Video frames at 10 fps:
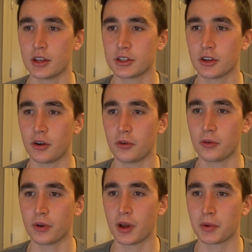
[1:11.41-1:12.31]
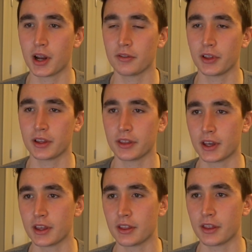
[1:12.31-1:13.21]
So I'm
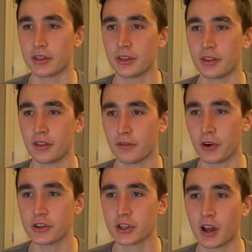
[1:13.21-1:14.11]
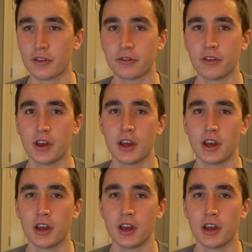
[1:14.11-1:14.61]
thinking that first off,